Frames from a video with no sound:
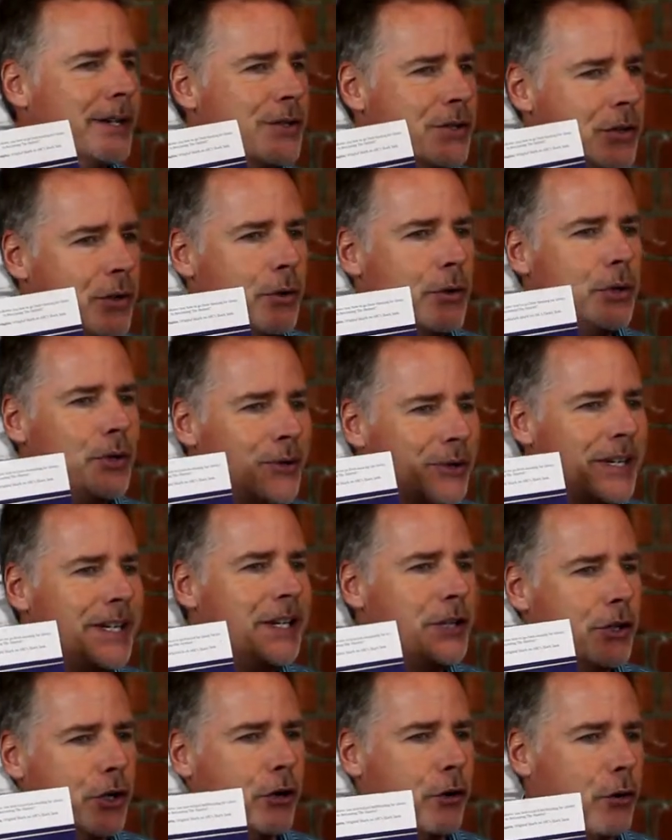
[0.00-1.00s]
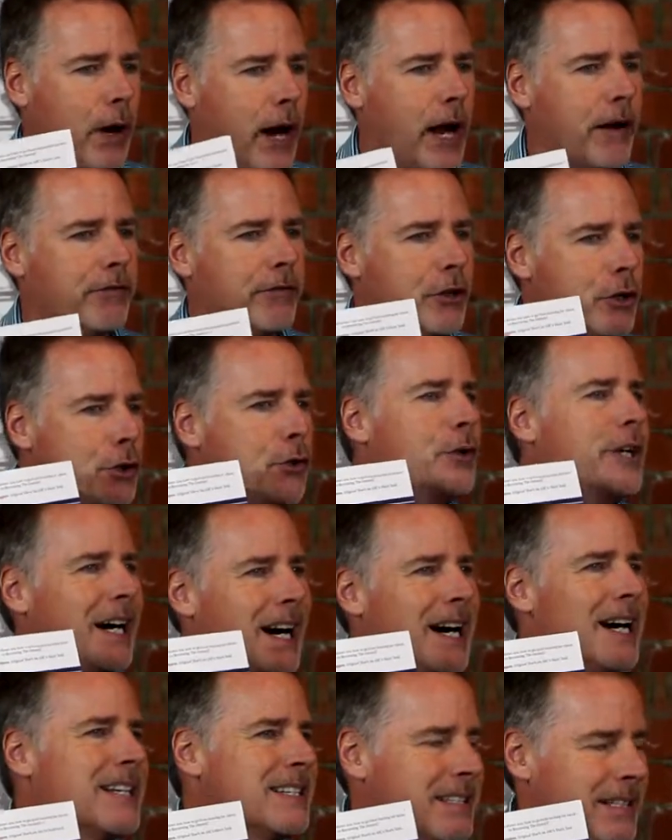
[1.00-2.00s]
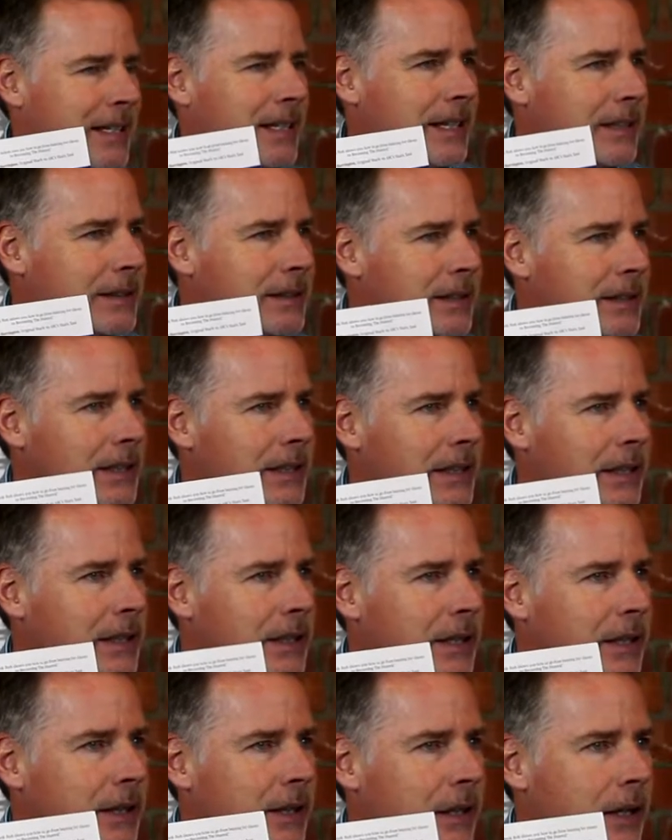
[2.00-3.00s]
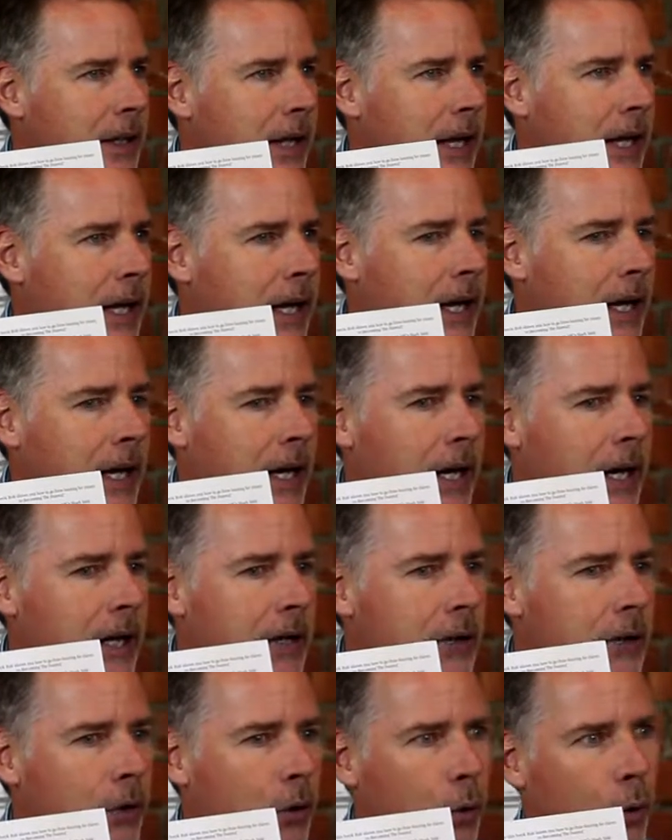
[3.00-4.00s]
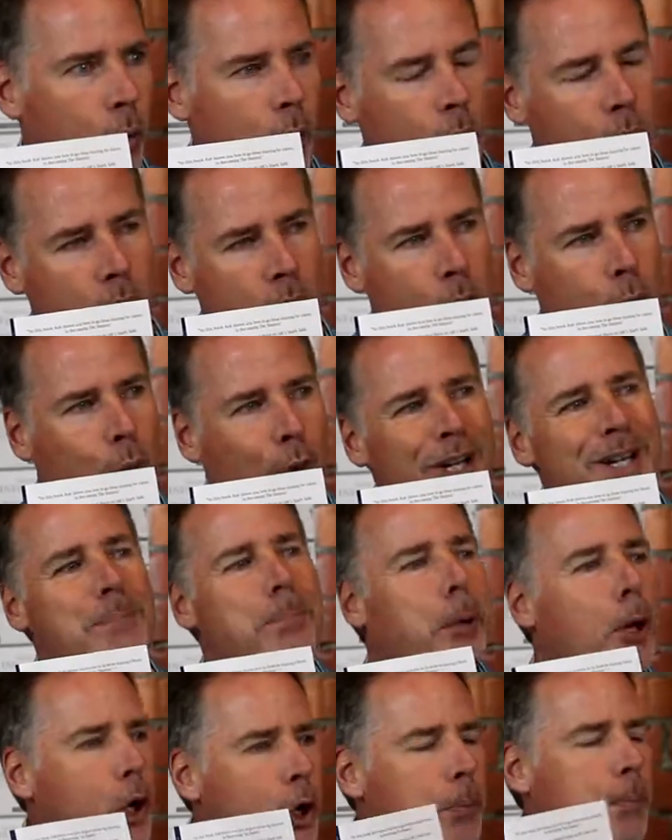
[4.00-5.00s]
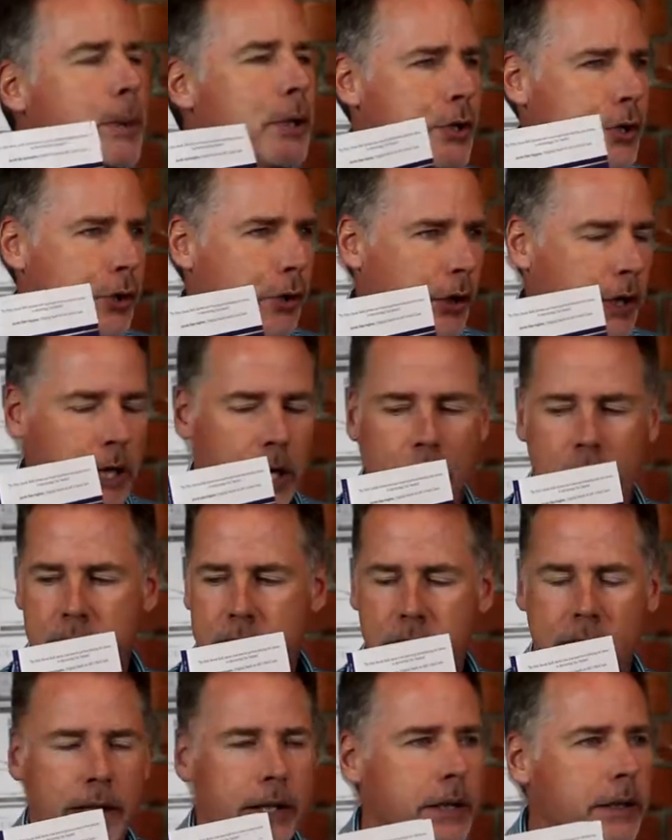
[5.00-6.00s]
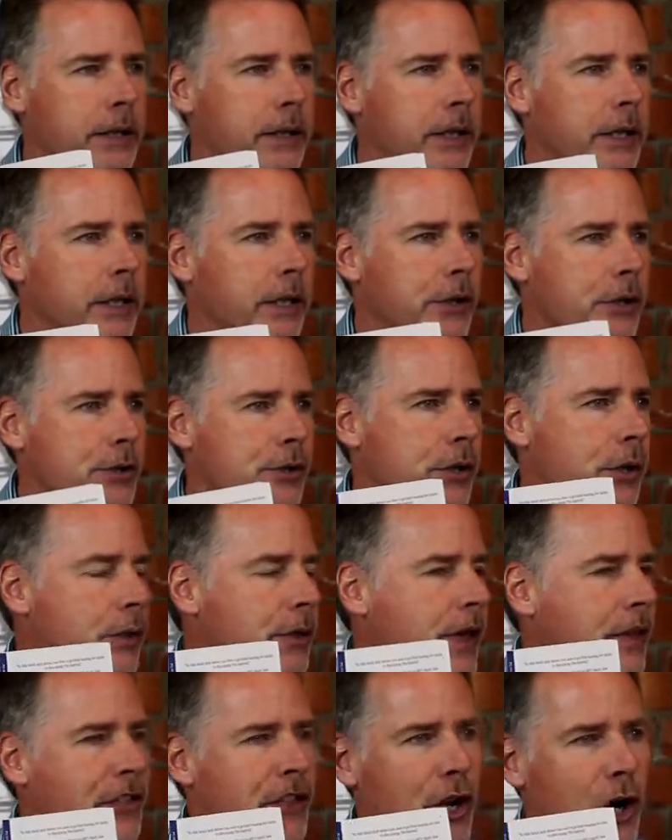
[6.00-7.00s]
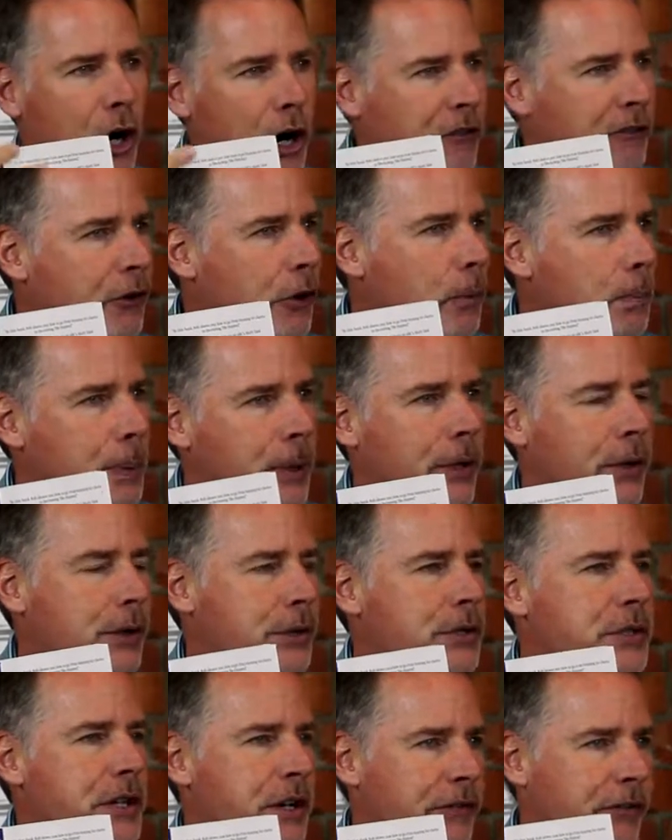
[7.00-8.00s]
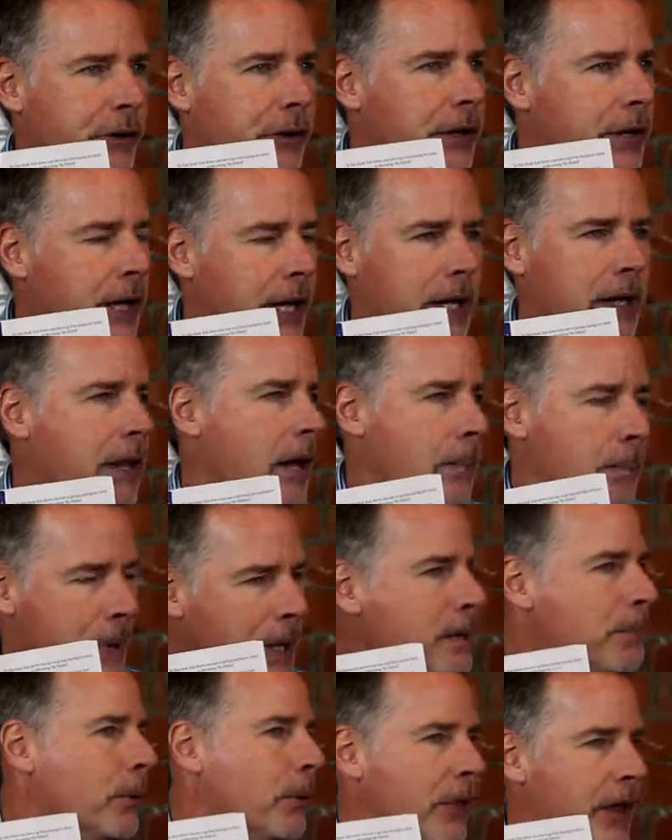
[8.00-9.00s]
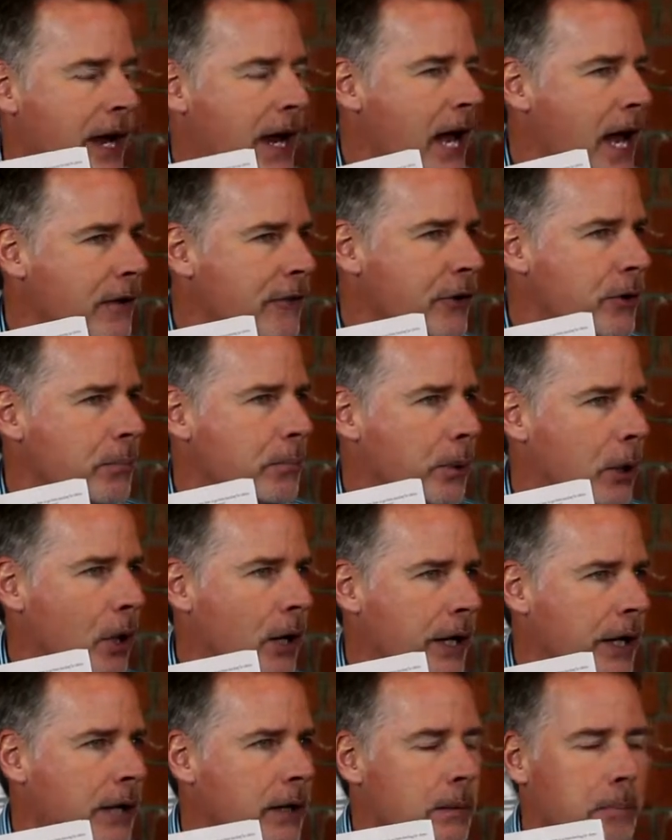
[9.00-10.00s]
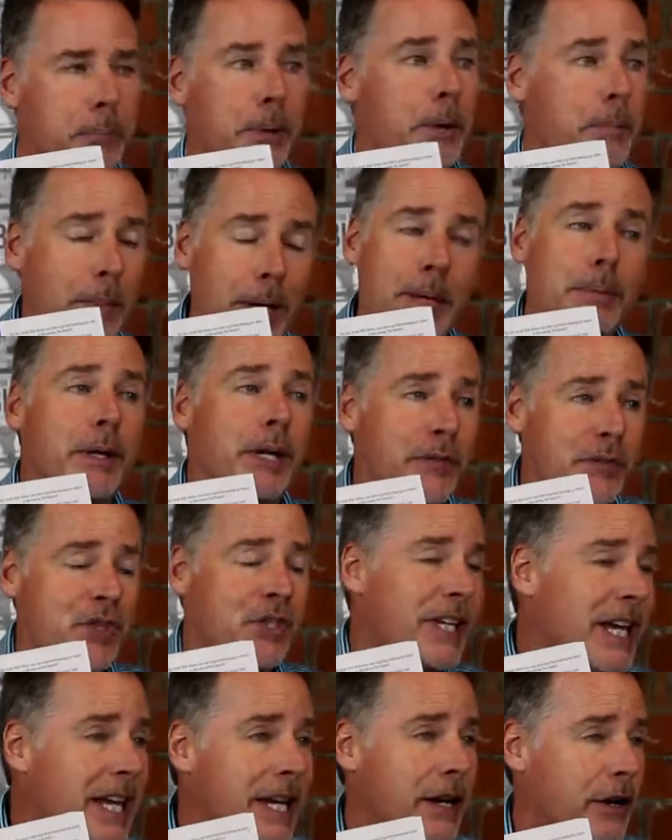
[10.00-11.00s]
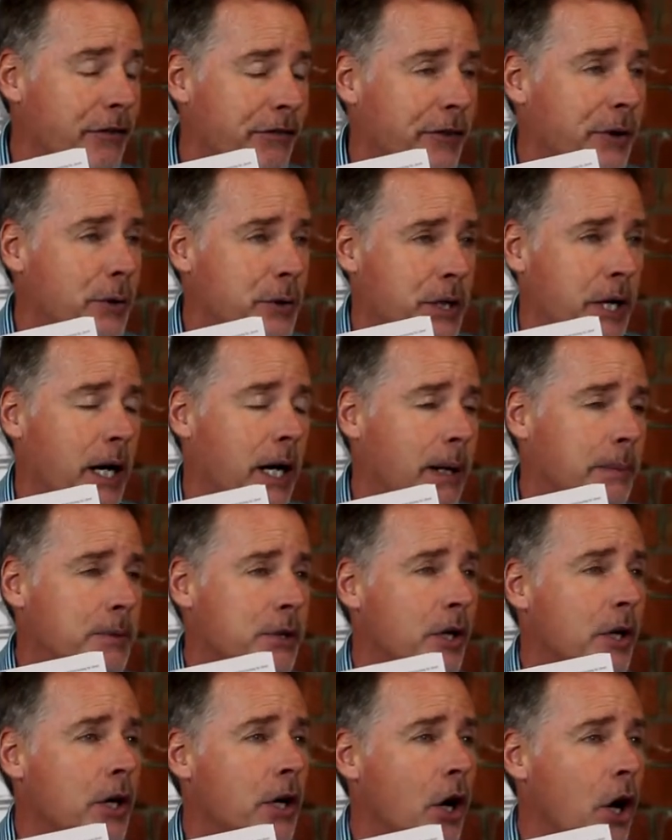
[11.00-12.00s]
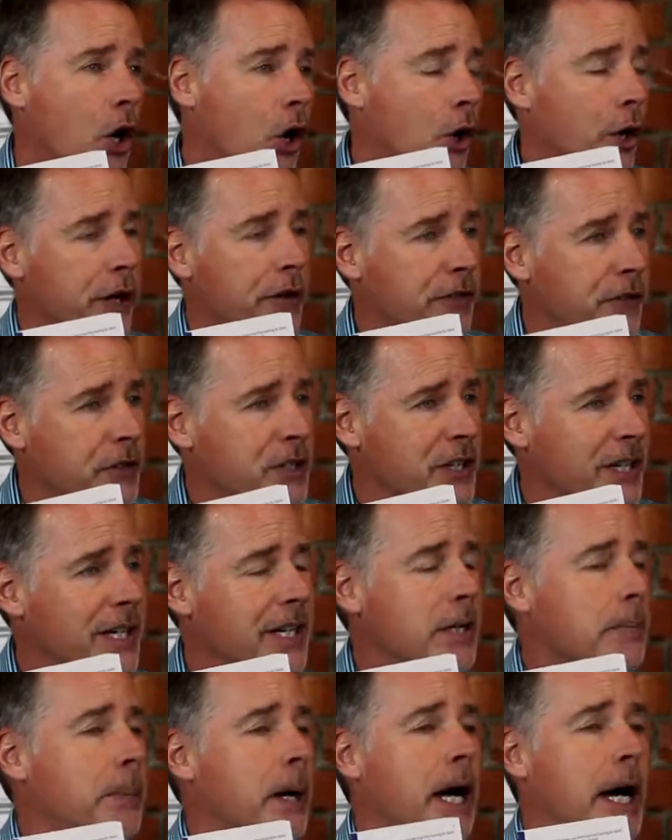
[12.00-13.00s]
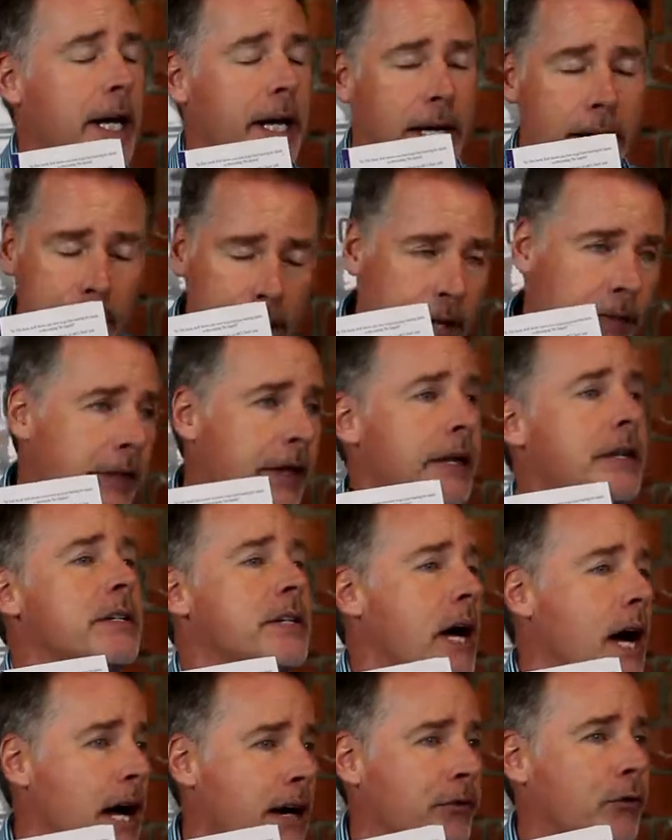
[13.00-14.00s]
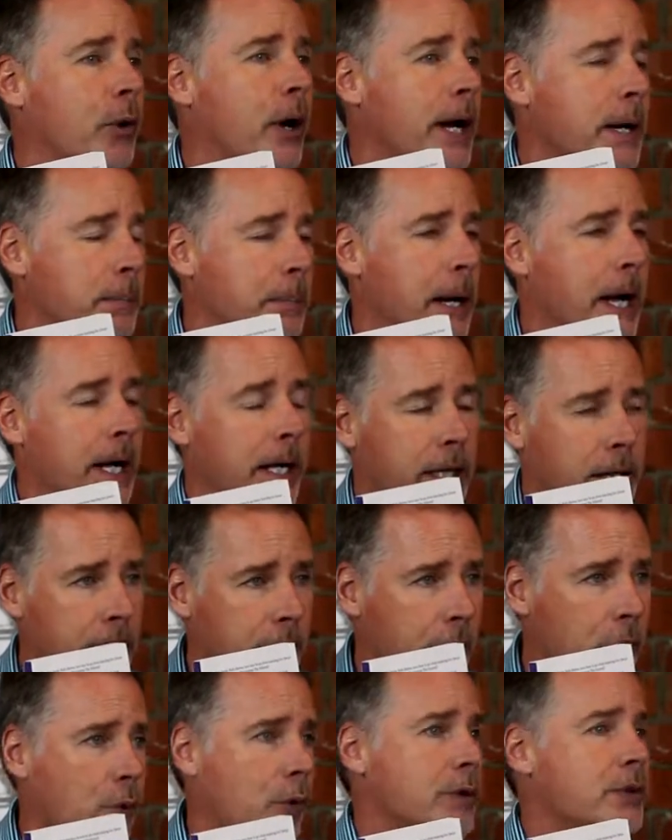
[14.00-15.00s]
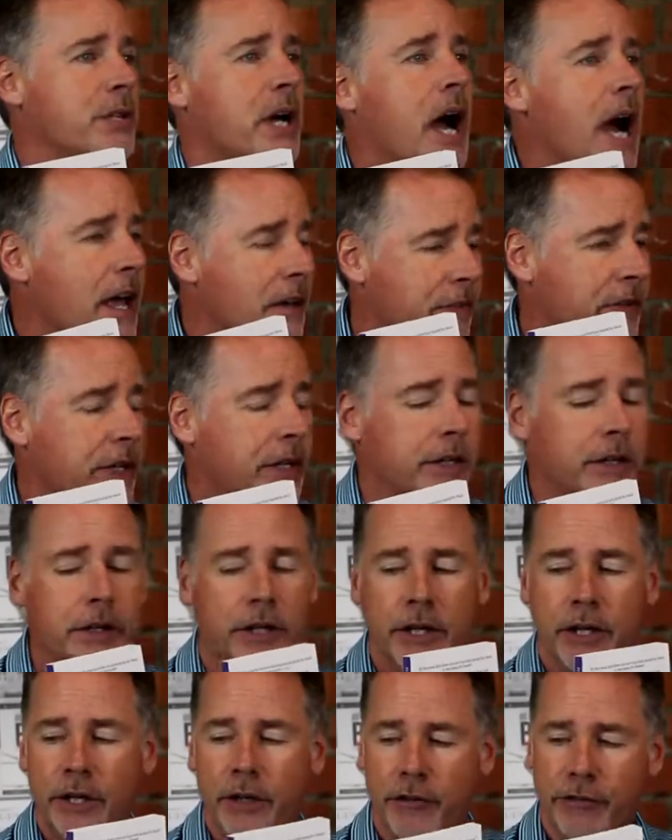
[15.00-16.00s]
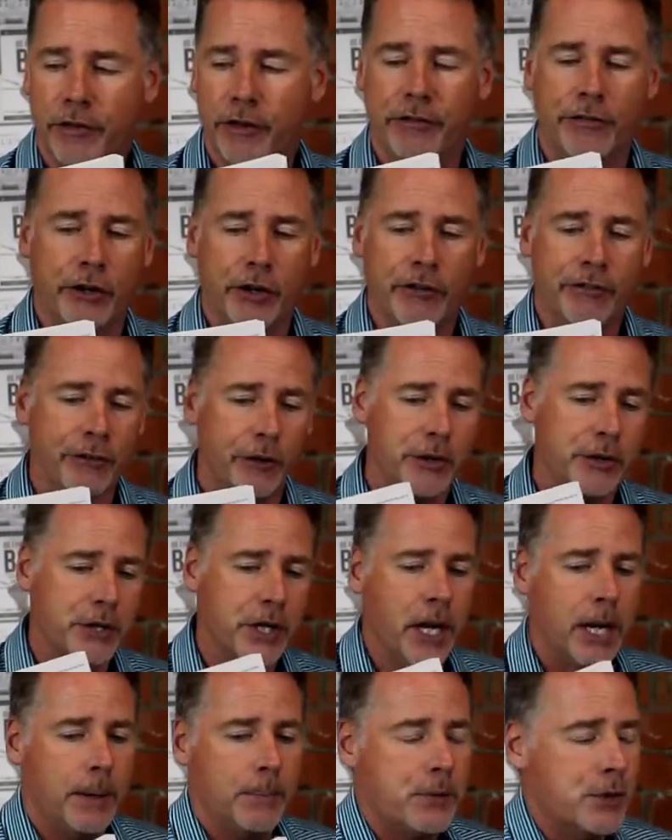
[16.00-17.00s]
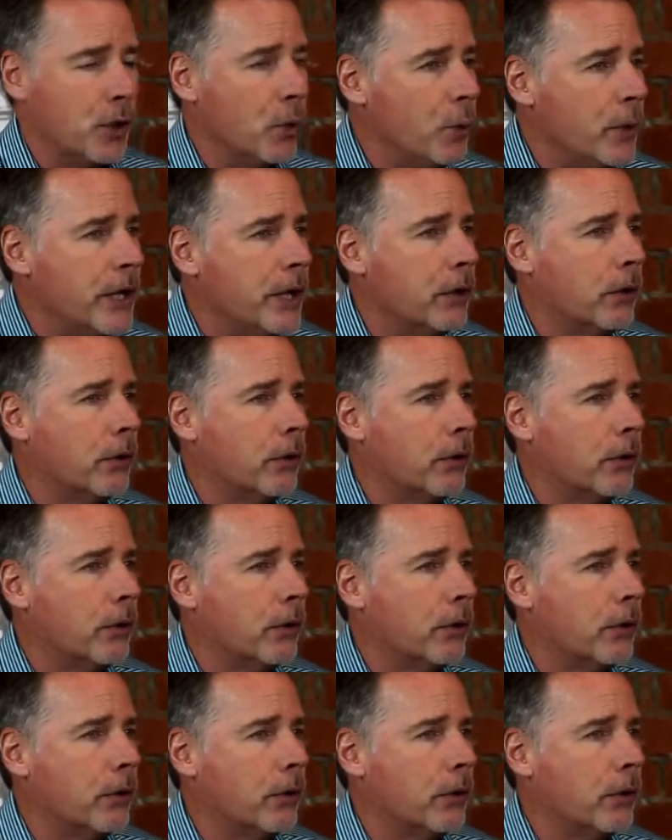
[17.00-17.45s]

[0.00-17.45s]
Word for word: And so you need to craft new content and or repurpose your content so that the offer appears different and that people that haven't bought it but maybe have seen it a few times aren't fatigued by it and then dive right back in or dive in for the very first time. So we